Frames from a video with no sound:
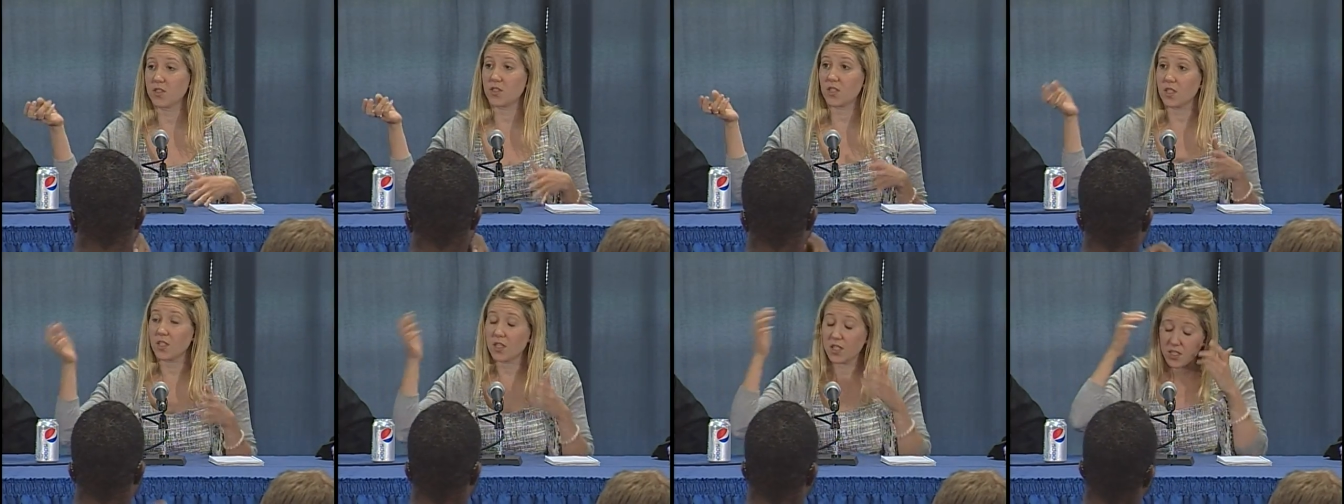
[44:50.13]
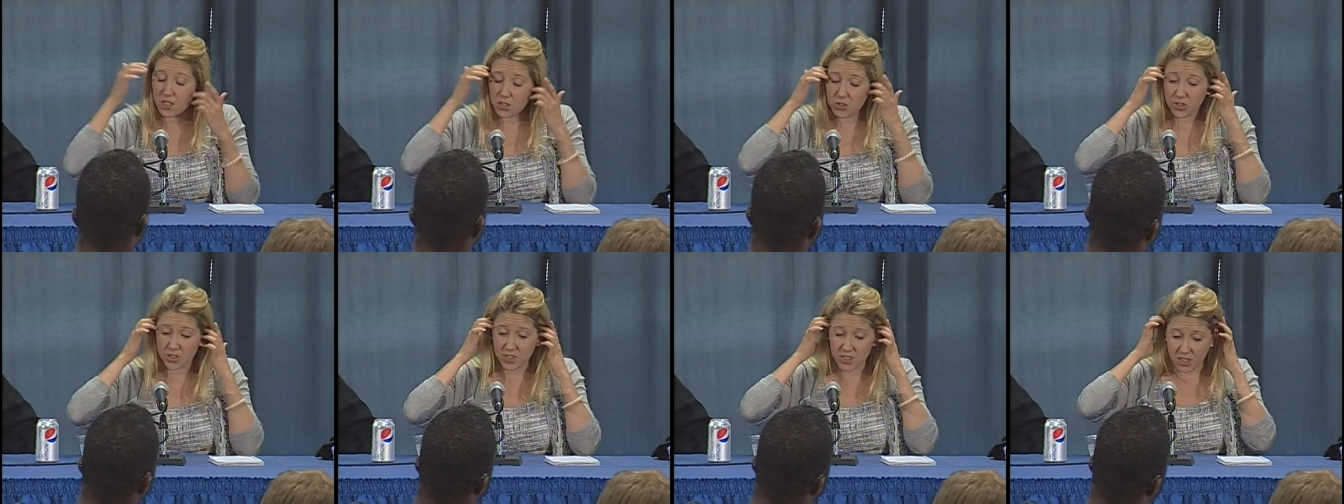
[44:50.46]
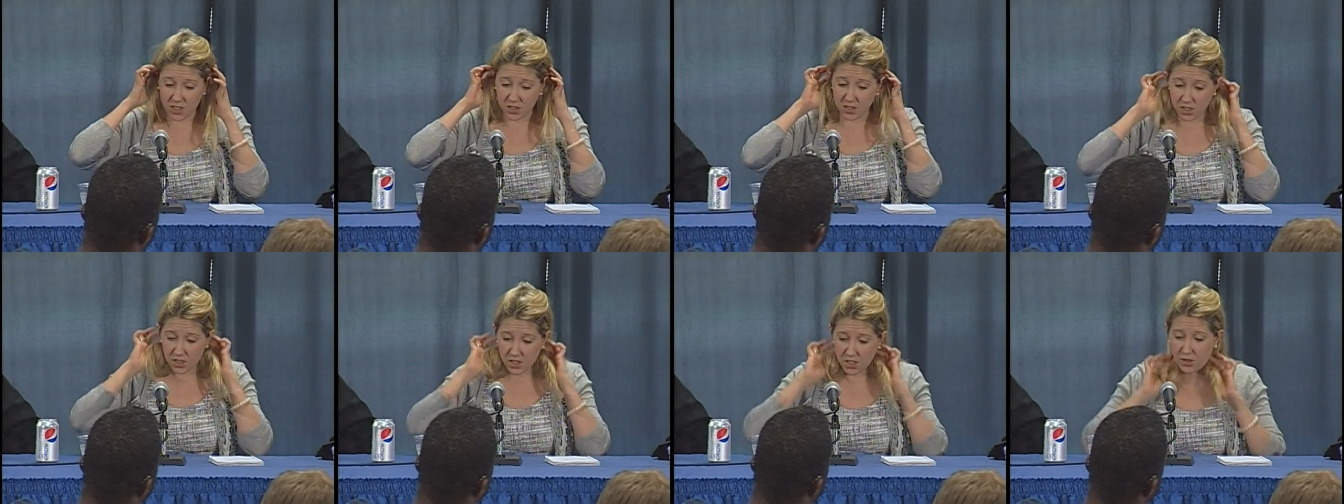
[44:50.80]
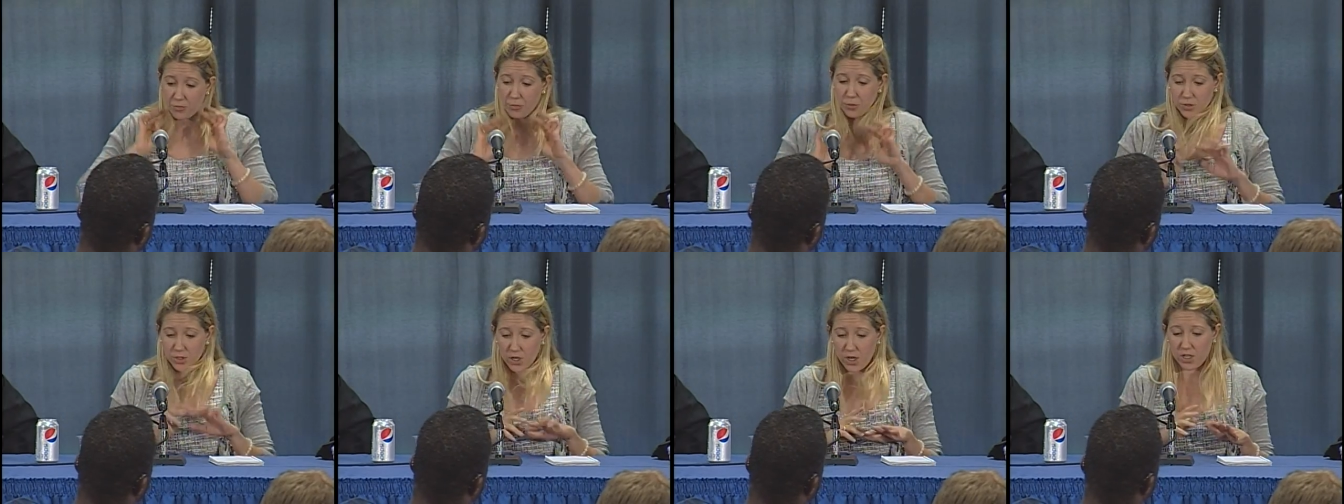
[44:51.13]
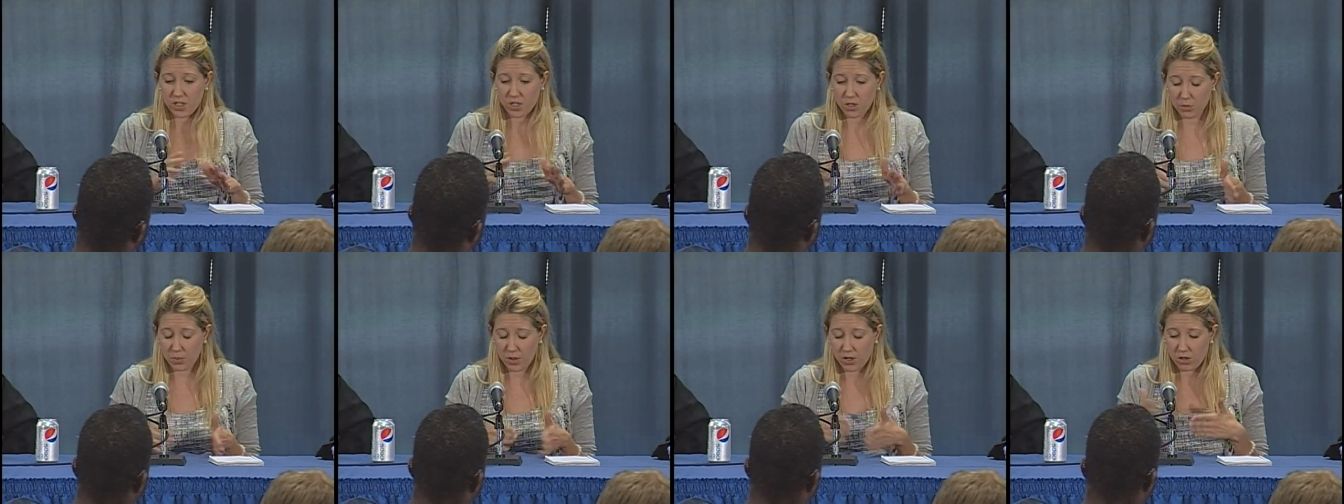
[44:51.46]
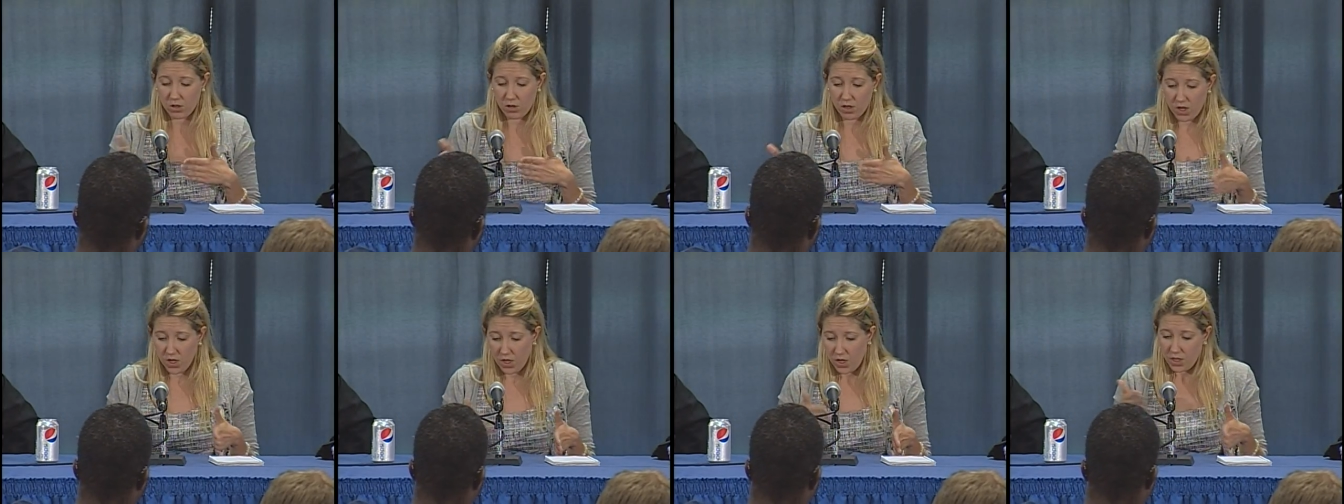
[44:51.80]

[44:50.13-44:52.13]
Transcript: interestingly enough, we're talking about